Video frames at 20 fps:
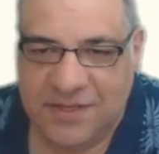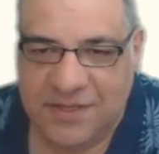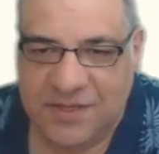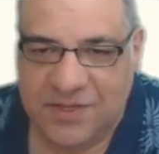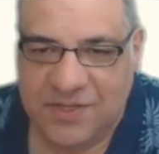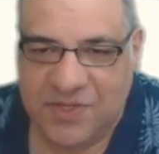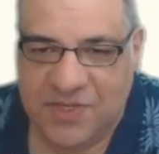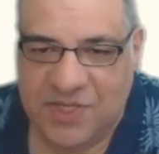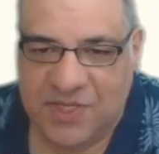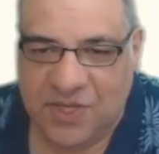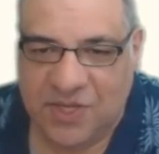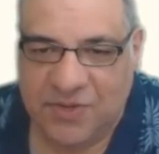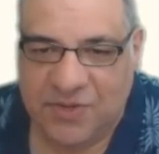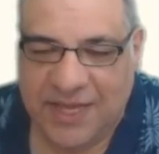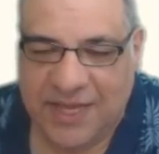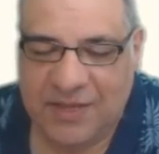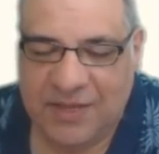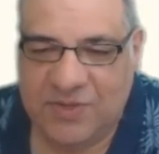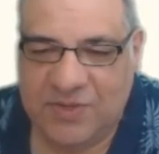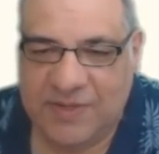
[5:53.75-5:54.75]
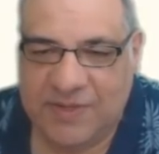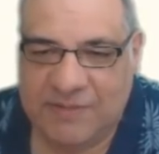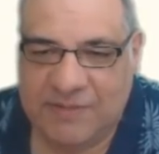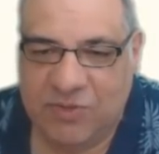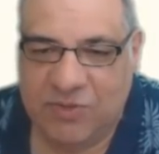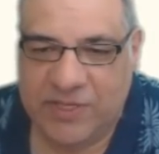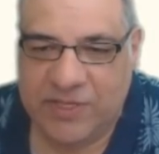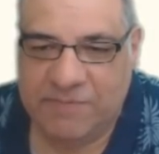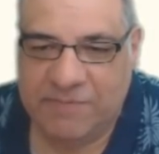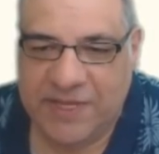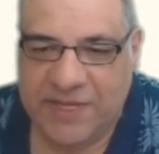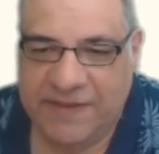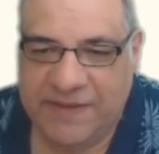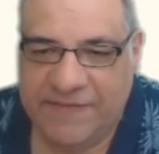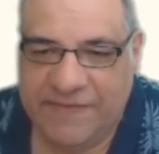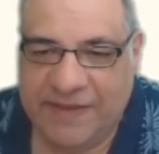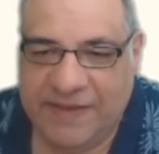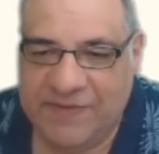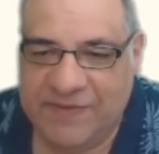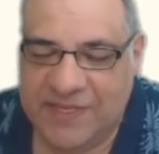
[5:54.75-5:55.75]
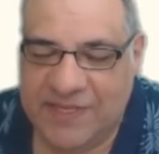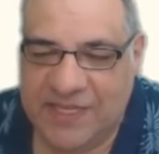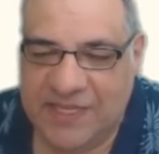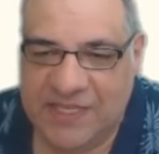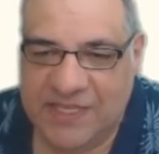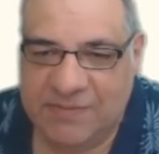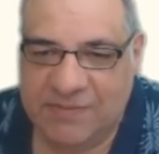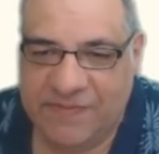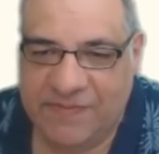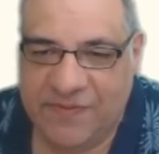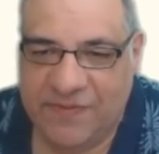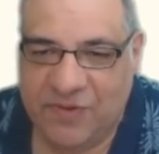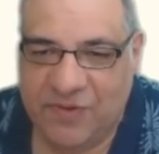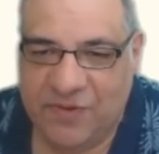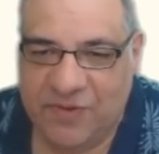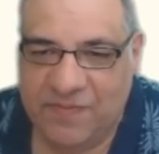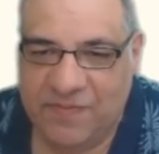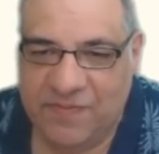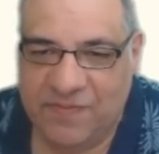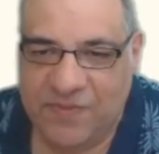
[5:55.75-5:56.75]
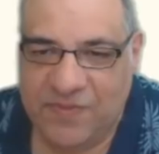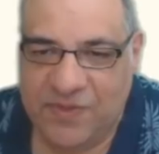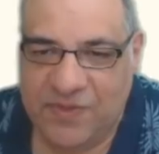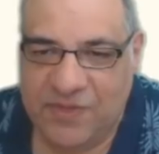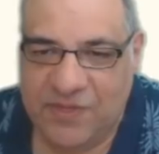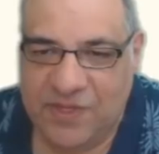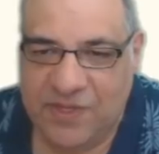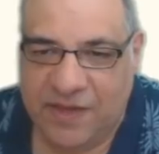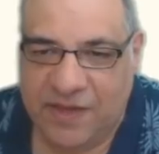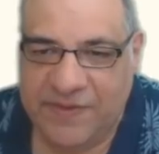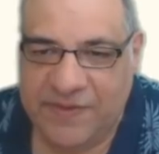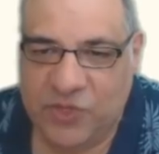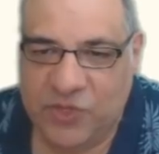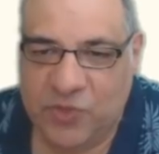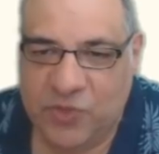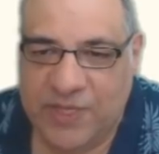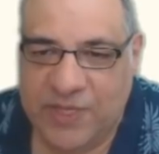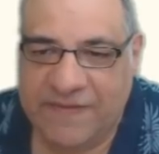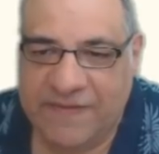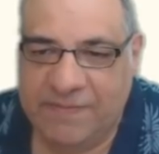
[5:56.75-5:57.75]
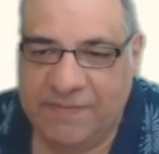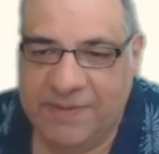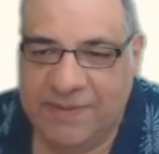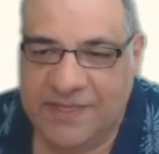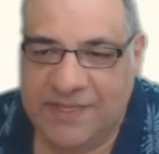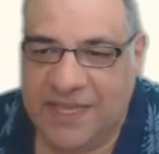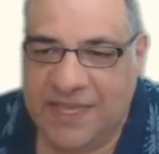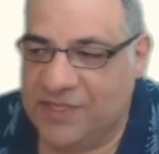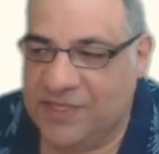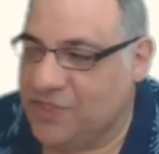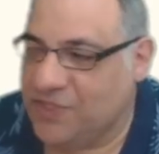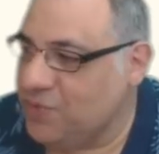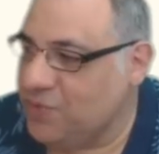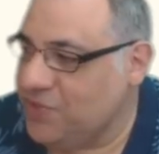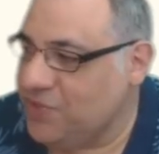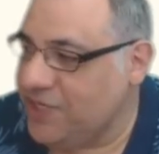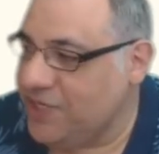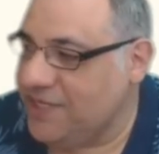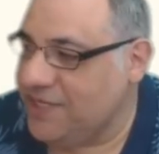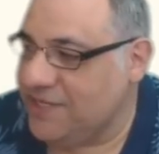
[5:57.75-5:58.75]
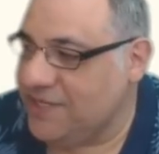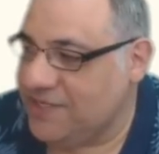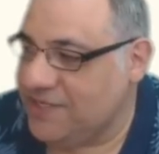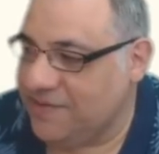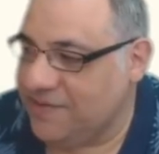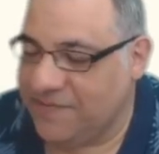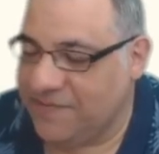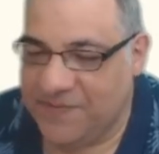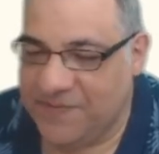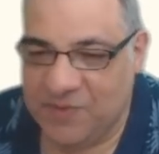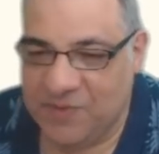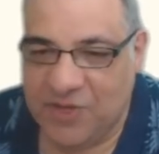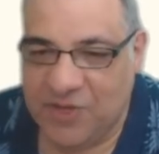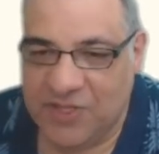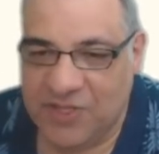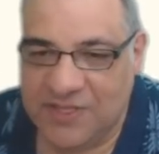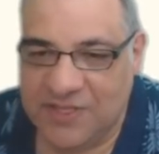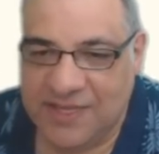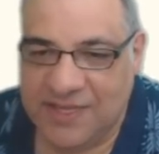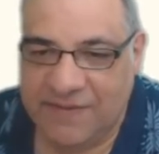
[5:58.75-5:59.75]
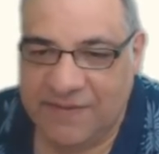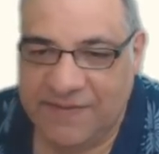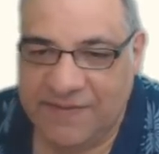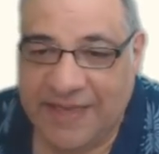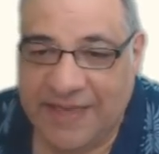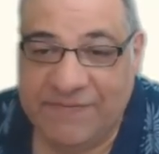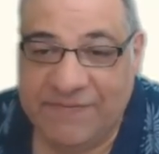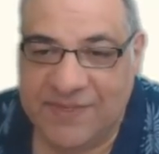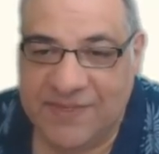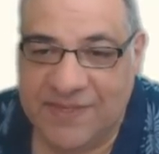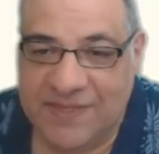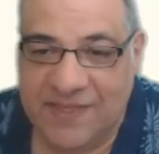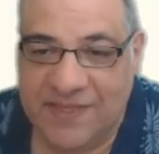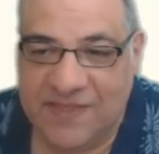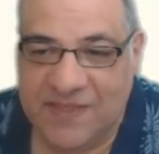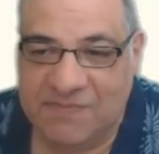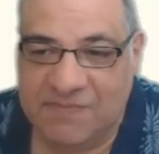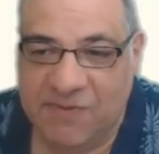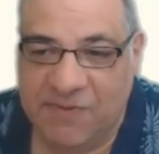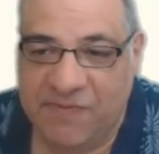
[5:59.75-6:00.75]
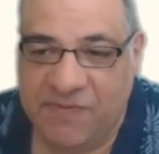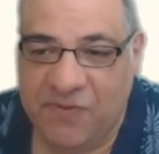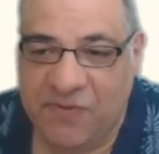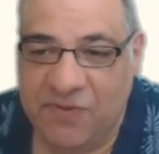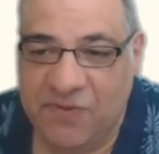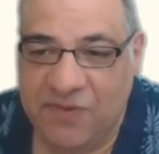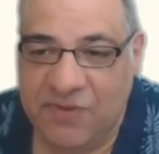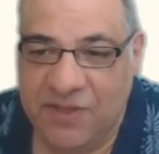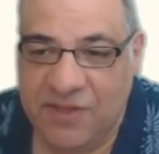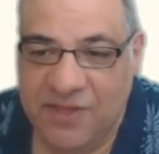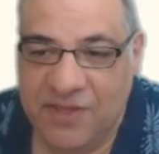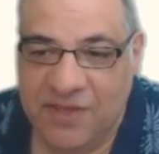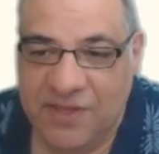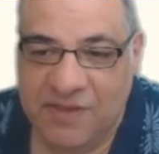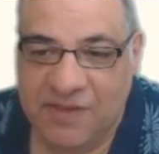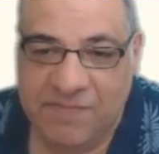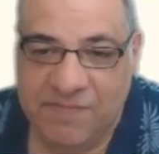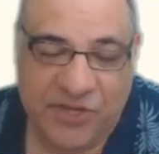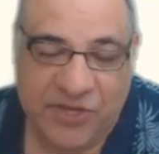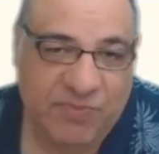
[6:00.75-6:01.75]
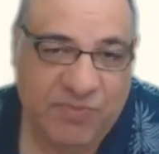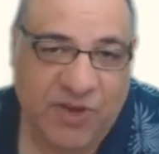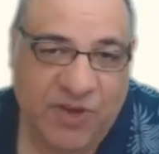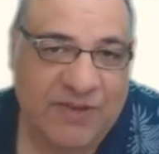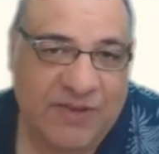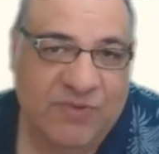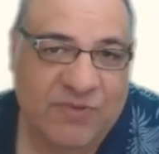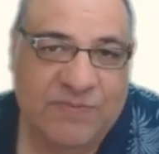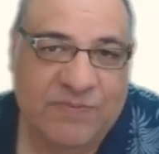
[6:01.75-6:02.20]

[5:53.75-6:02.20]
So how to exploit the pin. If you haven't seen this before, I think you'll have to be a tactical genius to work this out if you haven't seen this before. But you might want to